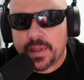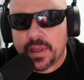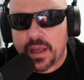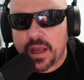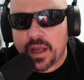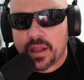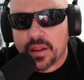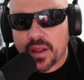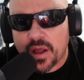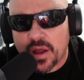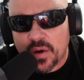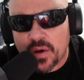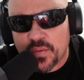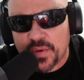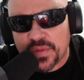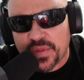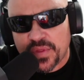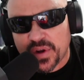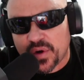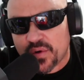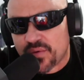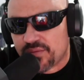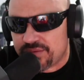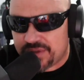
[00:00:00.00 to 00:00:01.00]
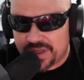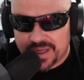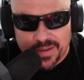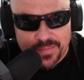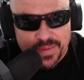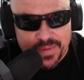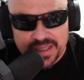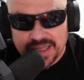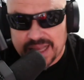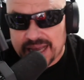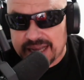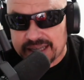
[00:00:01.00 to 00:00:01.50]
along with
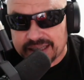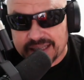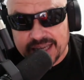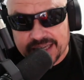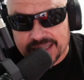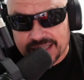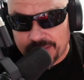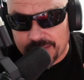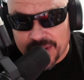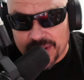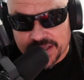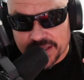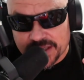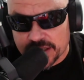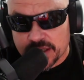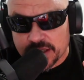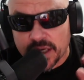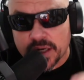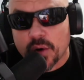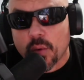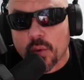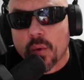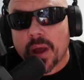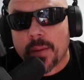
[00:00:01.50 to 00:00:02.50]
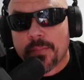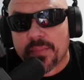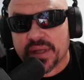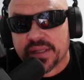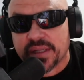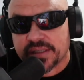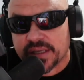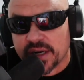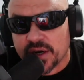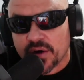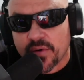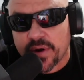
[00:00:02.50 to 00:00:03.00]
that team has a ton of
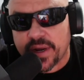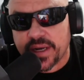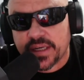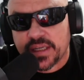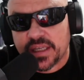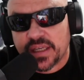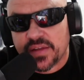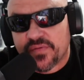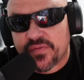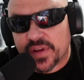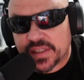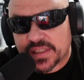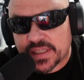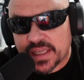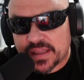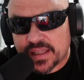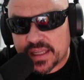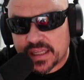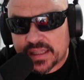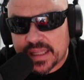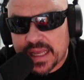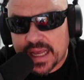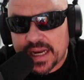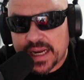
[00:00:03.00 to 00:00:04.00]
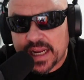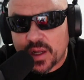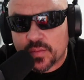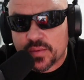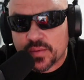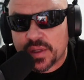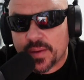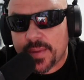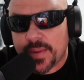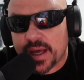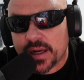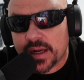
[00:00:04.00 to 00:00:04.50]
weapons and a great defense. I think that helped
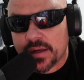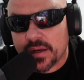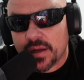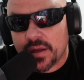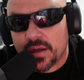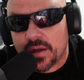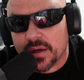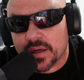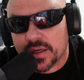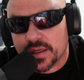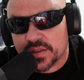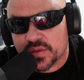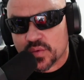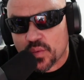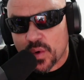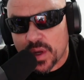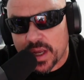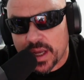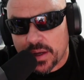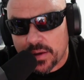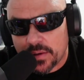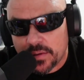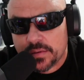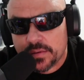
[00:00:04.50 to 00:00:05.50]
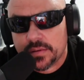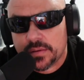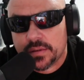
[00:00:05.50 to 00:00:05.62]
him out along as well.